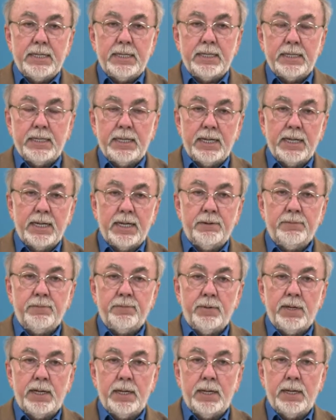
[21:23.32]
and I have
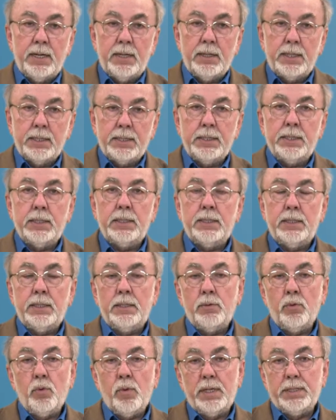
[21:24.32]

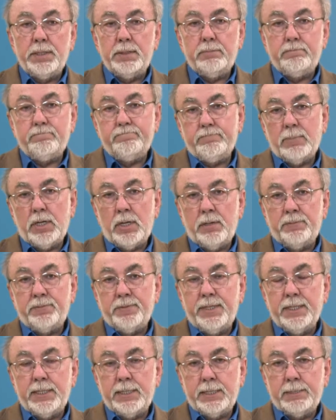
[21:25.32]
here one
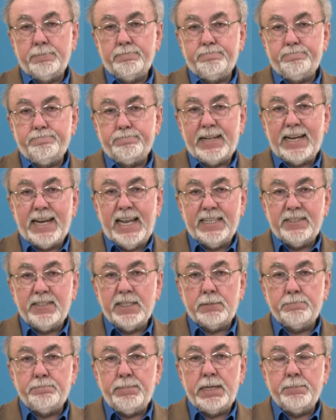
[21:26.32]
of the
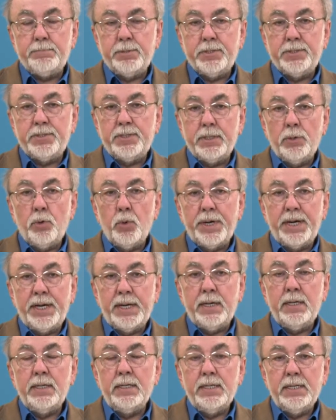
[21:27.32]
classic papers
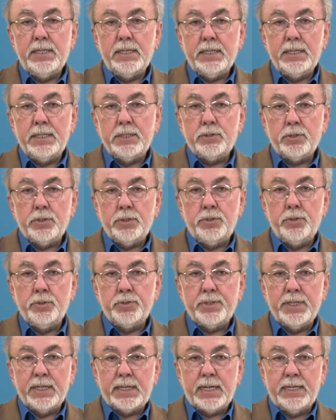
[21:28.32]
where he
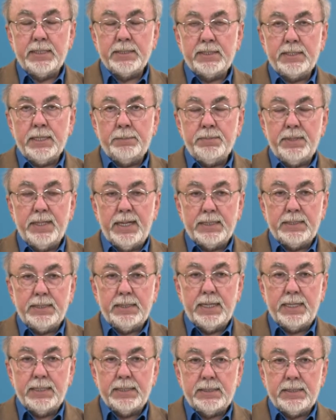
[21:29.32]
introduced the concept in
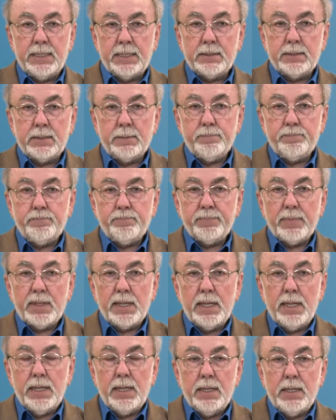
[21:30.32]
1996.
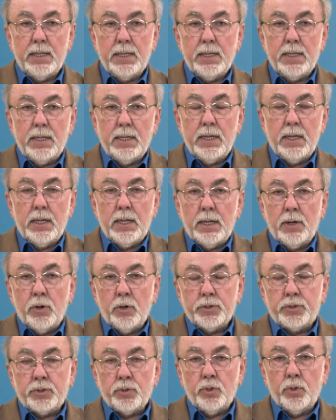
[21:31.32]

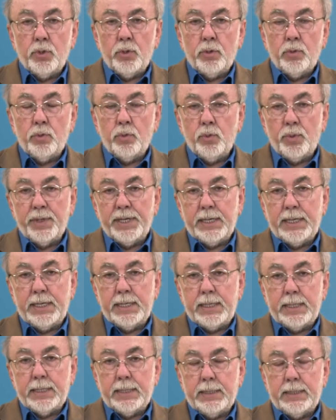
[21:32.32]
Also,
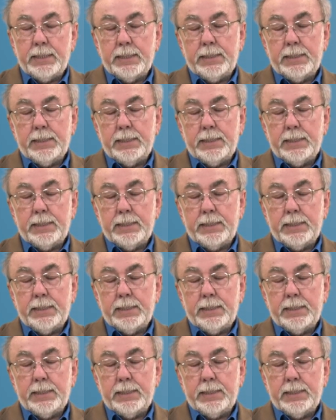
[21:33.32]
we